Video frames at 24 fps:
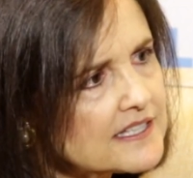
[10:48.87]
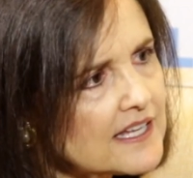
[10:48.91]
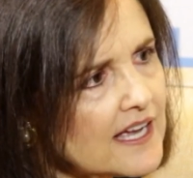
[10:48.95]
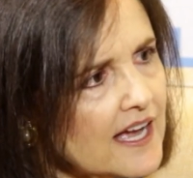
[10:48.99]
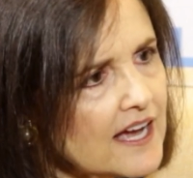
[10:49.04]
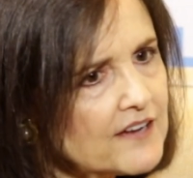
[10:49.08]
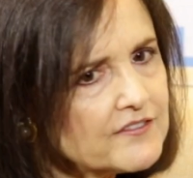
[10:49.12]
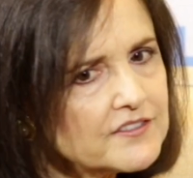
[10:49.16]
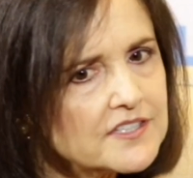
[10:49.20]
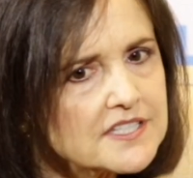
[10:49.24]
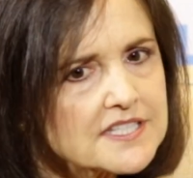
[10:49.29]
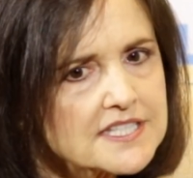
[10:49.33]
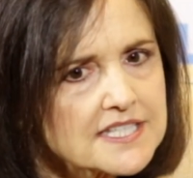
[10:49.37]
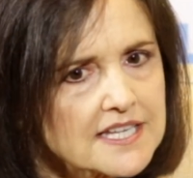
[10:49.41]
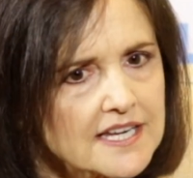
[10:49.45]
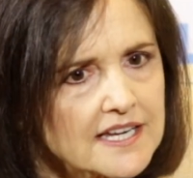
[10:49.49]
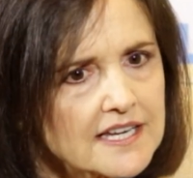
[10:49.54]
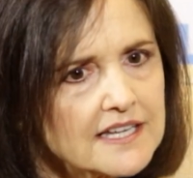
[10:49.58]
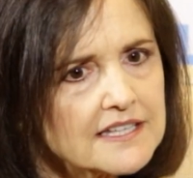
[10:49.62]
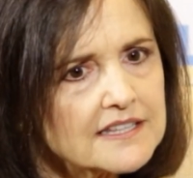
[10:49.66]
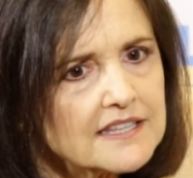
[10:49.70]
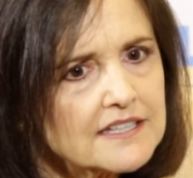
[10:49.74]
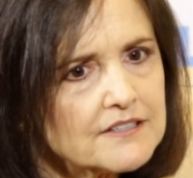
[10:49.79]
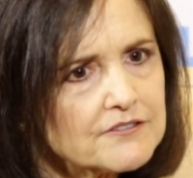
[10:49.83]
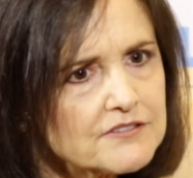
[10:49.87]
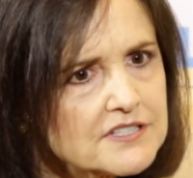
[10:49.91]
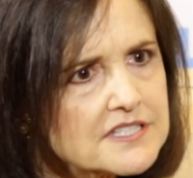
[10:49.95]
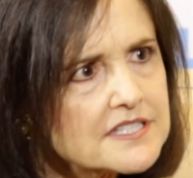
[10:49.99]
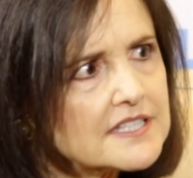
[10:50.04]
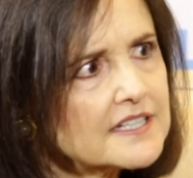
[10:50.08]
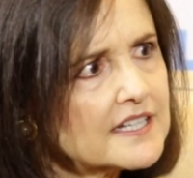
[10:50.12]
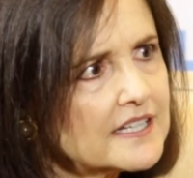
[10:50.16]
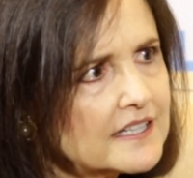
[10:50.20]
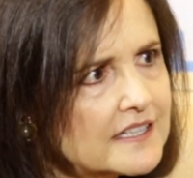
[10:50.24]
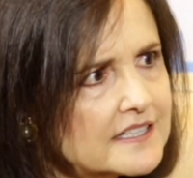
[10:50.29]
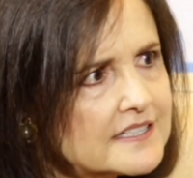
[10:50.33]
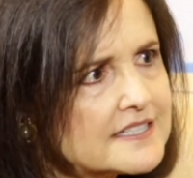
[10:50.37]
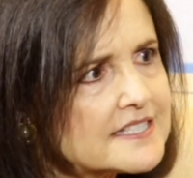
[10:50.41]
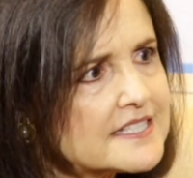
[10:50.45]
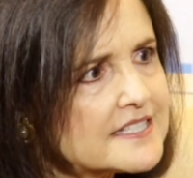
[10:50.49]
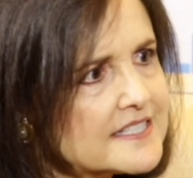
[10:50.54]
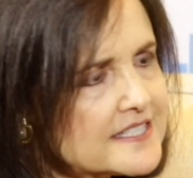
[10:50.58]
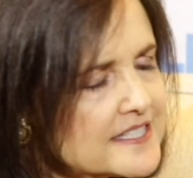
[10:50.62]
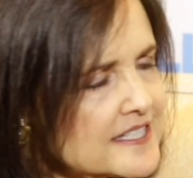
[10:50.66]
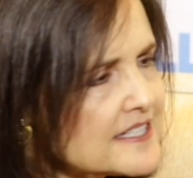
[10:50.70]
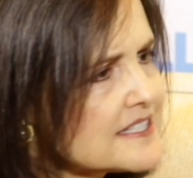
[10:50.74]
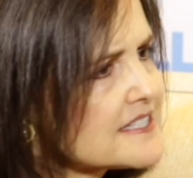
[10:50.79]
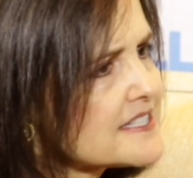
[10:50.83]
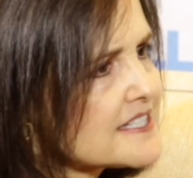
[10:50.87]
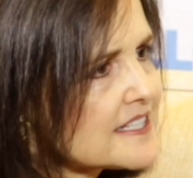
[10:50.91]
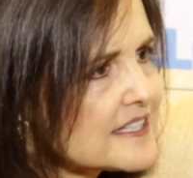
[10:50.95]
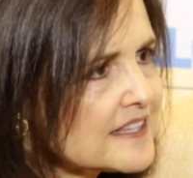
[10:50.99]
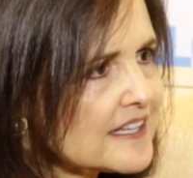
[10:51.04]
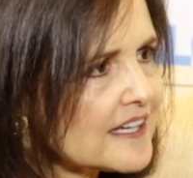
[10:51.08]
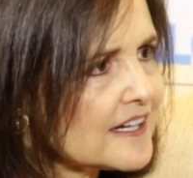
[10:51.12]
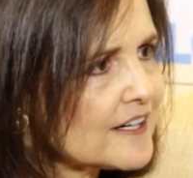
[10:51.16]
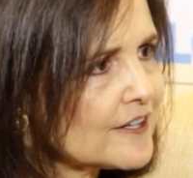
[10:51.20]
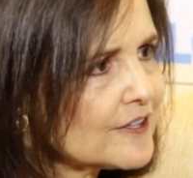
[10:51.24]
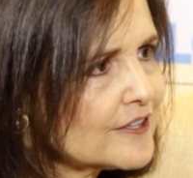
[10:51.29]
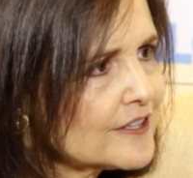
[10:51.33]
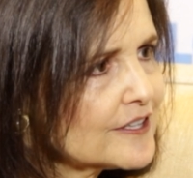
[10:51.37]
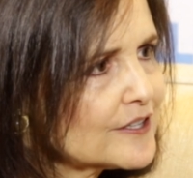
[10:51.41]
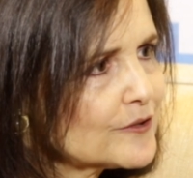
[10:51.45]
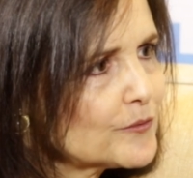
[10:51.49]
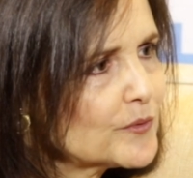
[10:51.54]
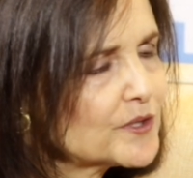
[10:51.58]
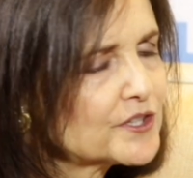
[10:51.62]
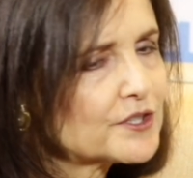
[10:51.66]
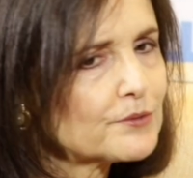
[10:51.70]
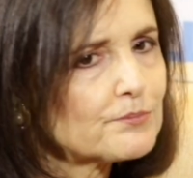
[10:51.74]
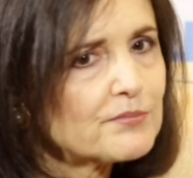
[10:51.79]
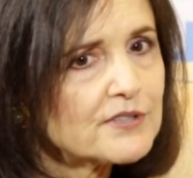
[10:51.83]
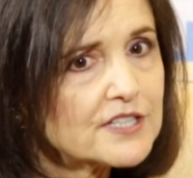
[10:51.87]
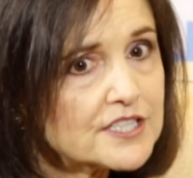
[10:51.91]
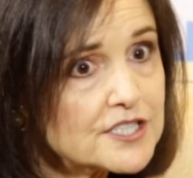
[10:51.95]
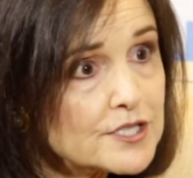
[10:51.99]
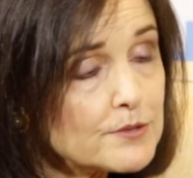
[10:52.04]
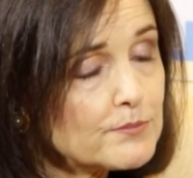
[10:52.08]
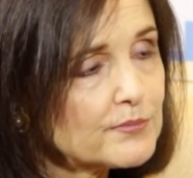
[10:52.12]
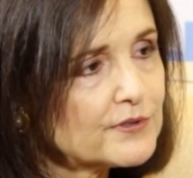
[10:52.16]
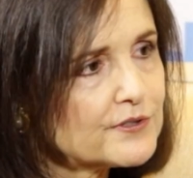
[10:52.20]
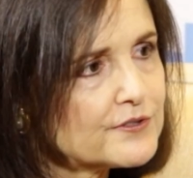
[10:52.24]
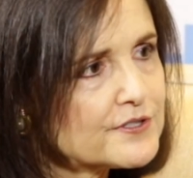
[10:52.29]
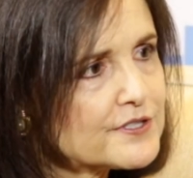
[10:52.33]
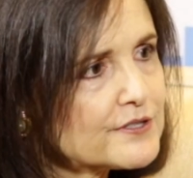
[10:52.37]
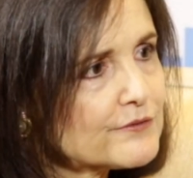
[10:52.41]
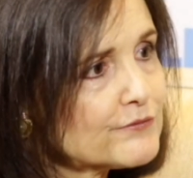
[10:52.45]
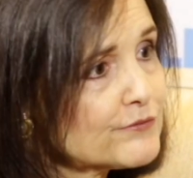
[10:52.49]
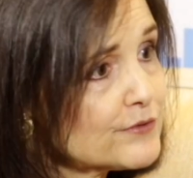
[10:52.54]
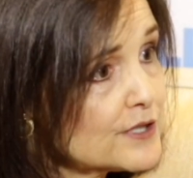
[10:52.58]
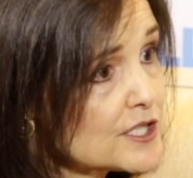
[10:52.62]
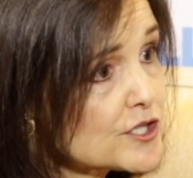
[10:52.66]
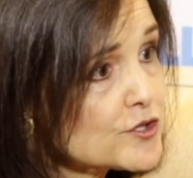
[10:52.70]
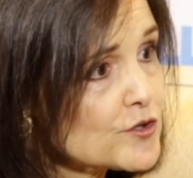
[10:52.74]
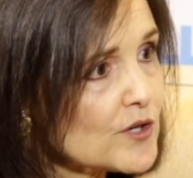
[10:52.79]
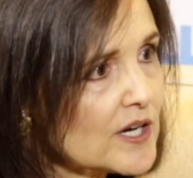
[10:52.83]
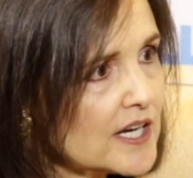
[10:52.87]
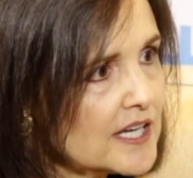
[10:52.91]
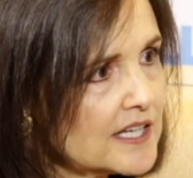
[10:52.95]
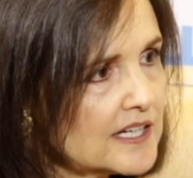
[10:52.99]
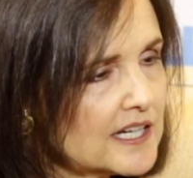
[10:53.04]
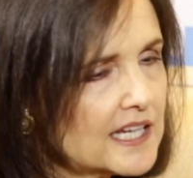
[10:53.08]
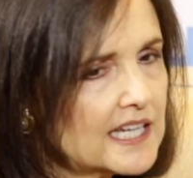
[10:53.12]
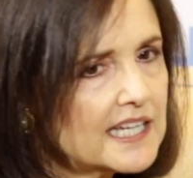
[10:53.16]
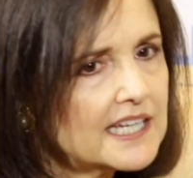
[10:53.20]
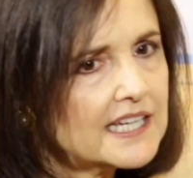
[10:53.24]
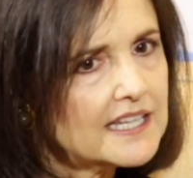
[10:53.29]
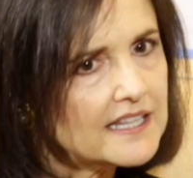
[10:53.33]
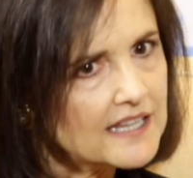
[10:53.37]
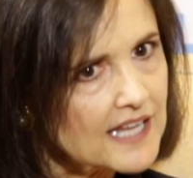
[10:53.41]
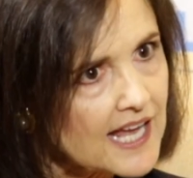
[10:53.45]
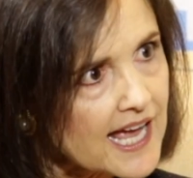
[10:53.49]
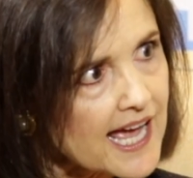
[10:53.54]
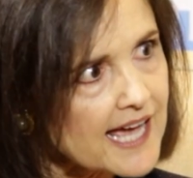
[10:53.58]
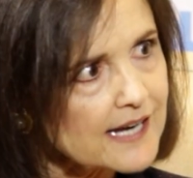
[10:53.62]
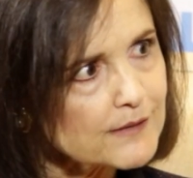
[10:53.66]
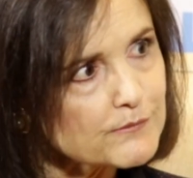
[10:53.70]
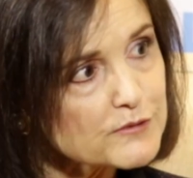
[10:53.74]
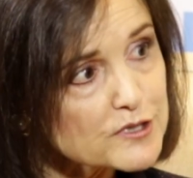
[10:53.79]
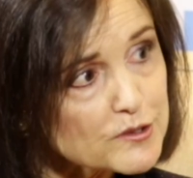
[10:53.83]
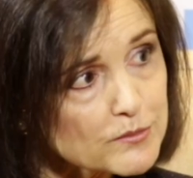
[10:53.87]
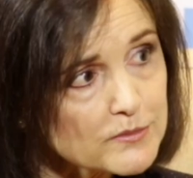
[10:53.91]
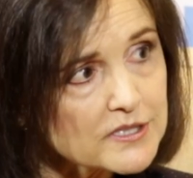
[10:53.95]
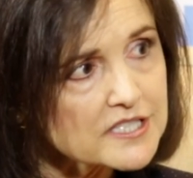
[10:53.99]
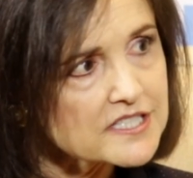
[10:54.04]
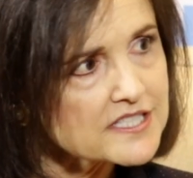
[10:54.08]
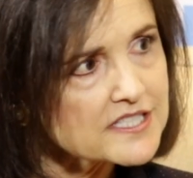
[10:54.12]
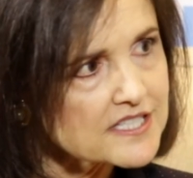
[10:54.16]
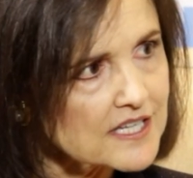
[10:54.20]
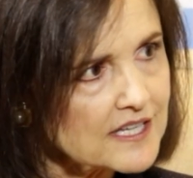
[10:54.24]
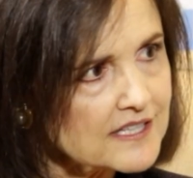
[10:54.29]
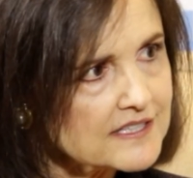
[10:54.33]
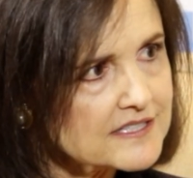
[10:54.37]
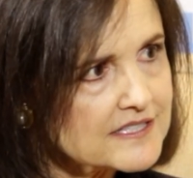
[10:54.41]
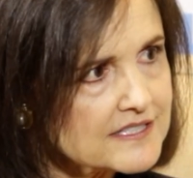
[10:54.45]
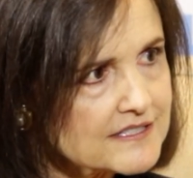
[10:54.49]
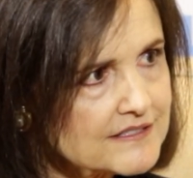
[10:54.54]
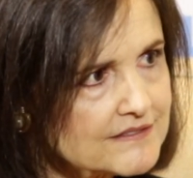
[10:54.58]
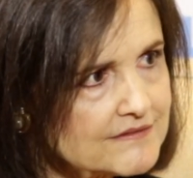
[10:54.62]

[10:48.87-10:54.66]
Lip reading: they have to say there is an inconsistency there with the principles of free trade in the Adam Smith sense.